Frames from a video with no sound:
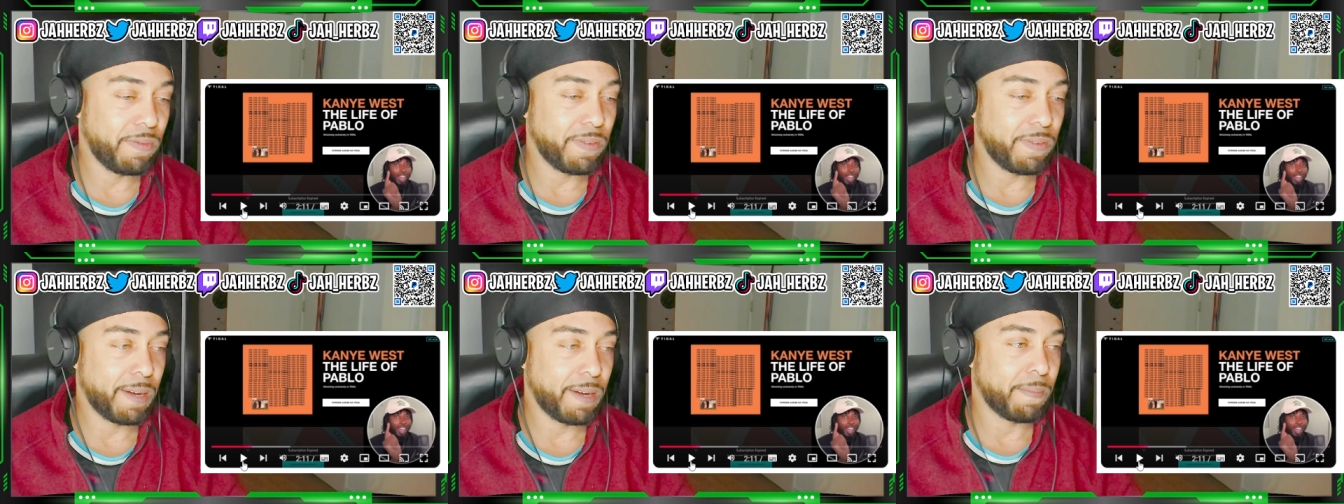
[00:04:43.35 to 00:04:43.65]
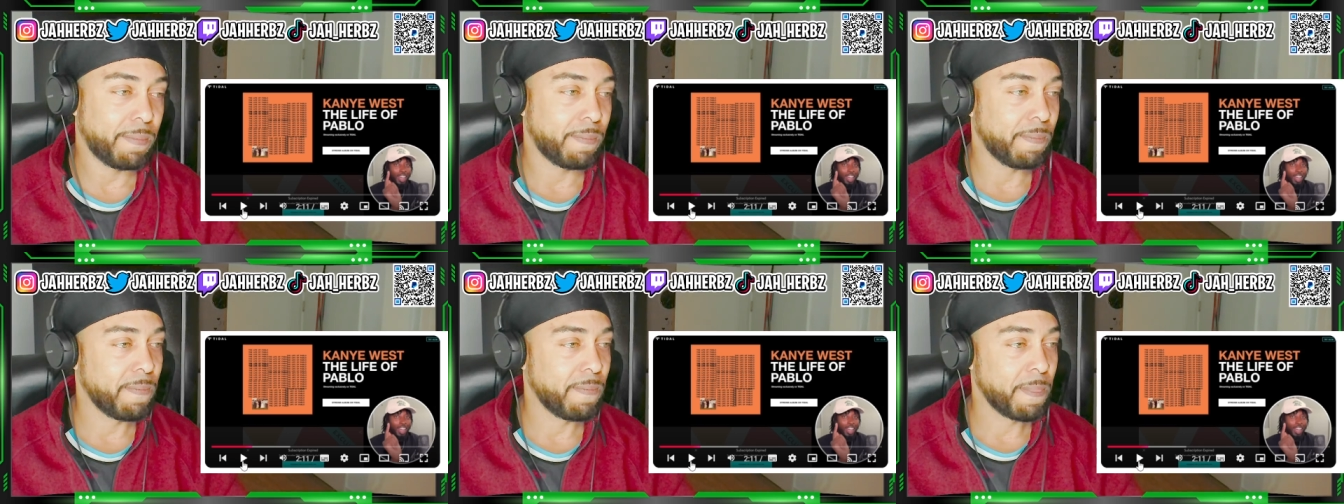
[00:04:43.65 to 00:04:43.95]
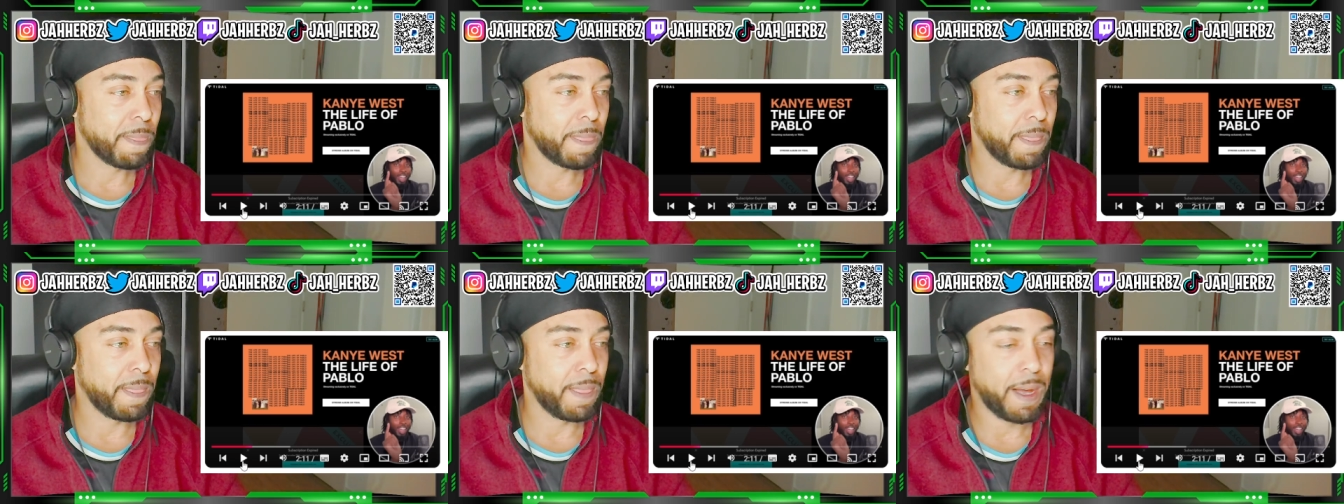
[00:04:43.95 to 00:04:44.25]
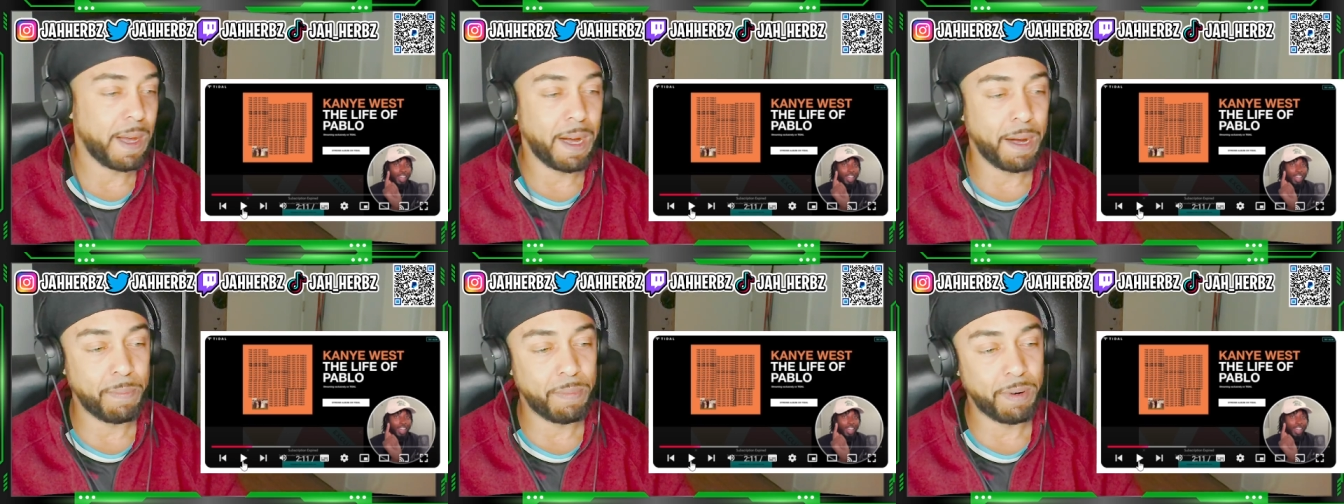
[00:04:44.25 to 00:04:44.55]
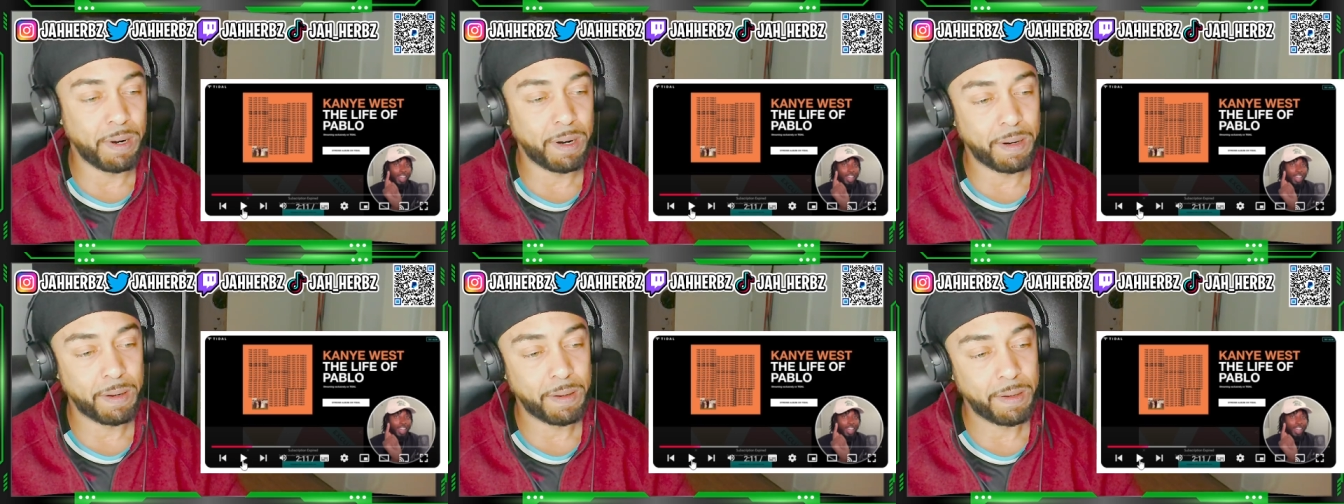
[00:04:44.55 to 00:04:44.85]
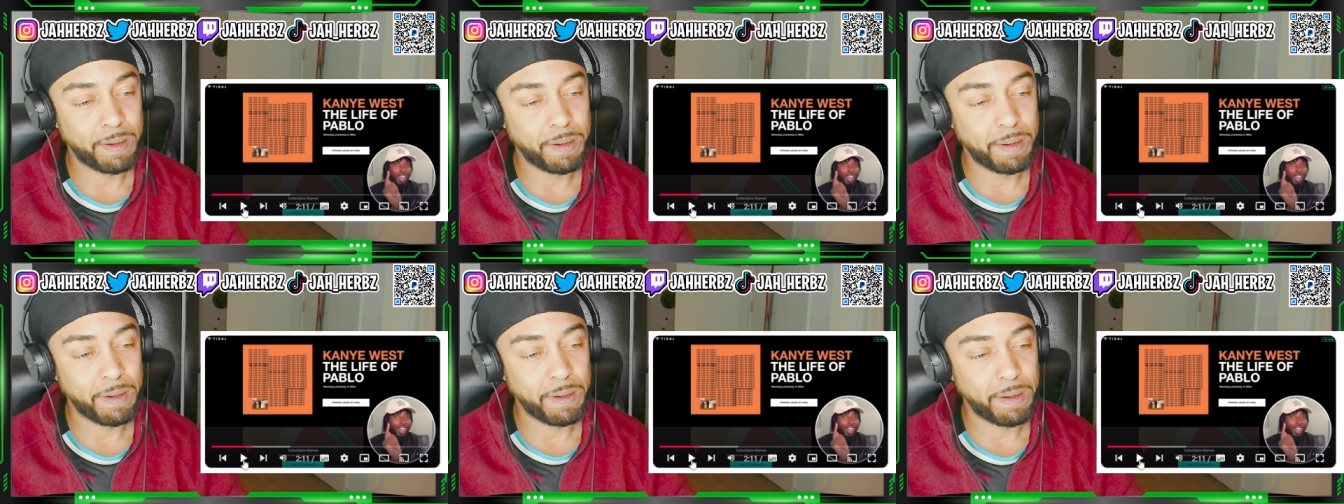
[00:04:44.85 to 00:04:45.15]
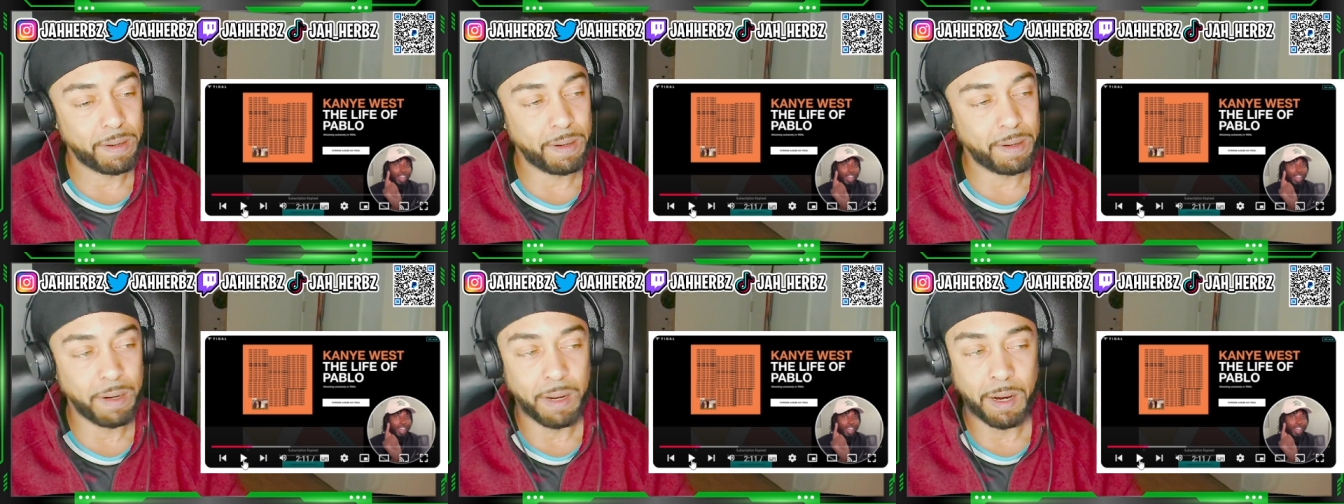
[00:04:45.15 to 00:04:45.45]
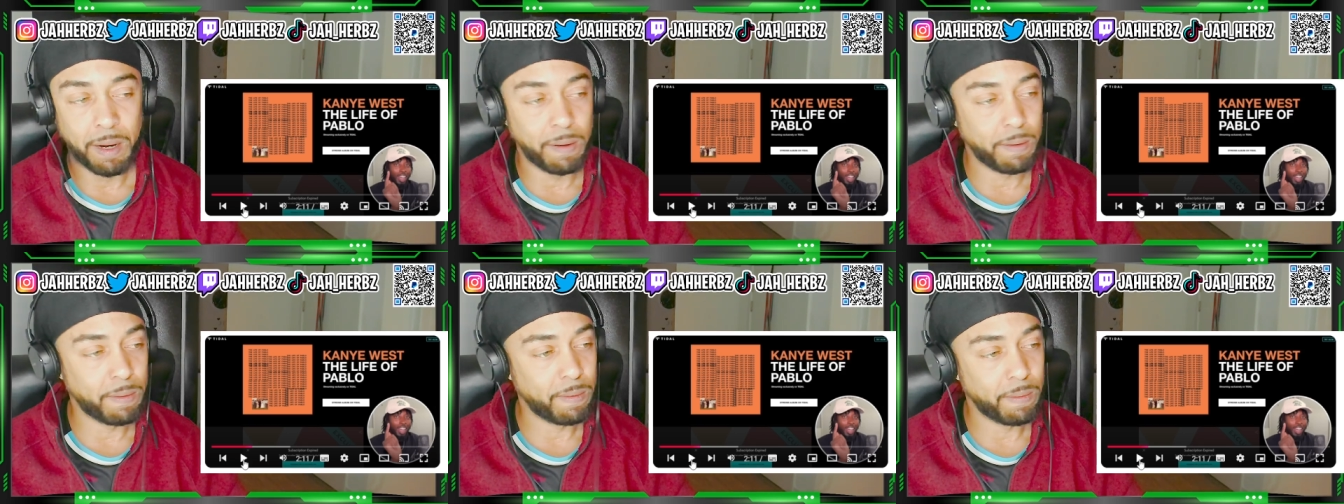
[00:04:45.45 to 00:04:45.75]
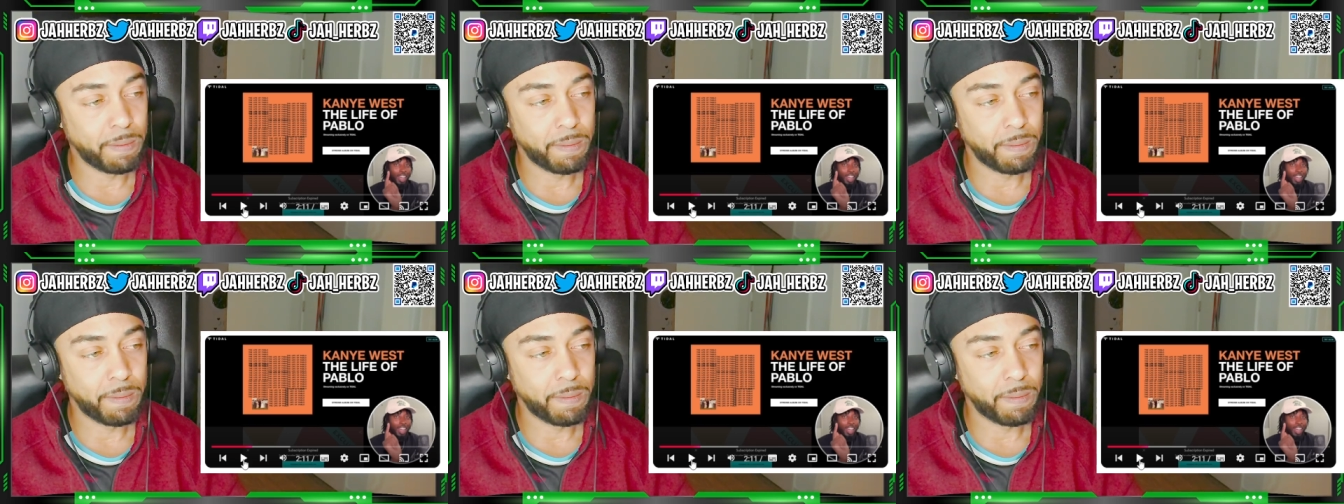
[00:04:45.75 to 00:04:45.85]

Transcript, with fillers: fam, nah, bro. No.